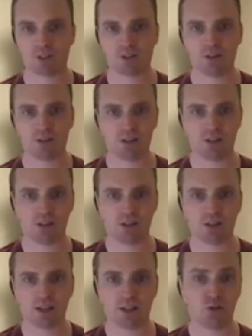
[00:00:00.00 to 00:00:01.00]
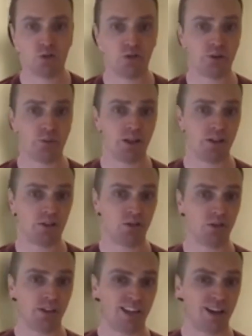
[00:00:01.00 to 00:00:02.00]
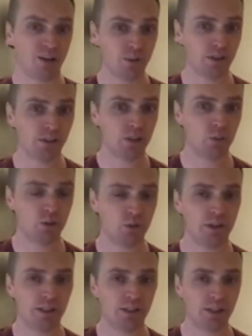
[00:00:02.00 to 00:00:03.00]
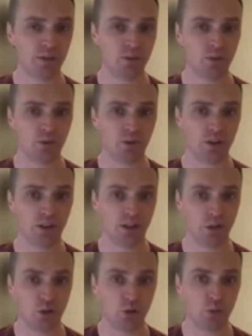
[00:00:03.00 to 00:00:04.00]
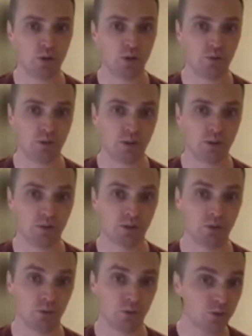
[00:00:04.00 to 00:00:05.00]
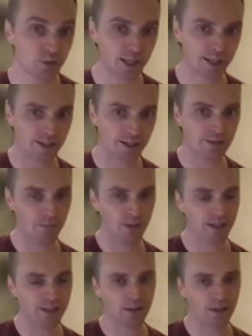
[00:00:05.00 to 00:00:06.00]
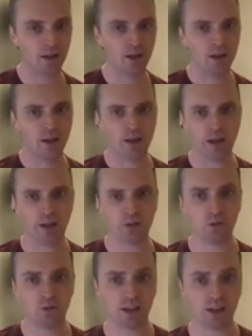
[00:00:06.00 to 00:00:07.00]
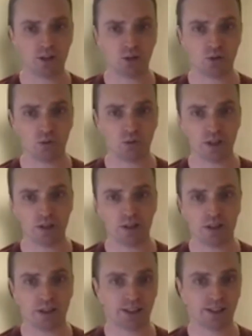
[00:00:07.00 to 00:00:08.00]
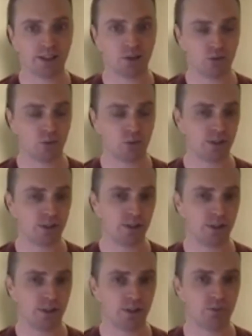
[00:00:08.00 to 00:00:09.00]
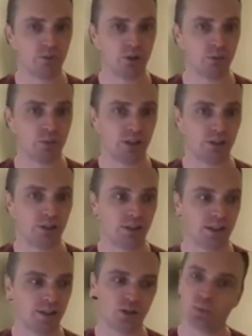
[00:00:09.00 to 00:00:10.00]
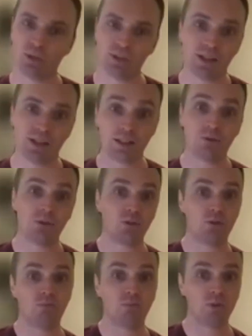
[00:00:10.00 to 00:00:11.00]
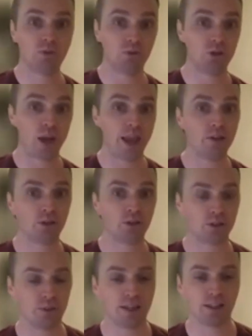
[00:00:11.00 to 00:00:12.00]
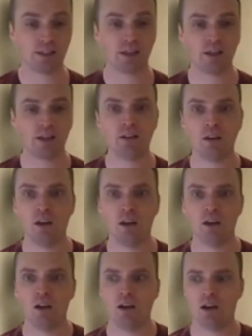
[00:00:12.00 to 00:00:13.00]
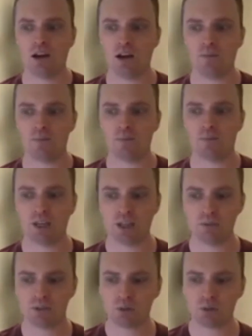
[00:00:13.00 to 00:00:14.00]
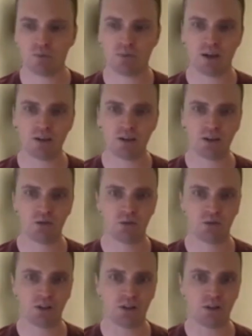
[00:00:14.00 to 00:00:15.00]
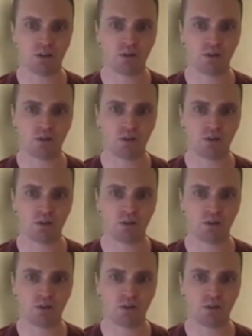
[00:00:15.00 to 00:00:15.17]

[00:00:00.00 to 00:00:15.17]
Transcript: there's a huge dependence on incumbency, which means that if you've got a new innovative solution that can compete, good luck installing it in the next 10 or 20 years, which means that there's no incentive to change it, to maintain. But even so, we found interesting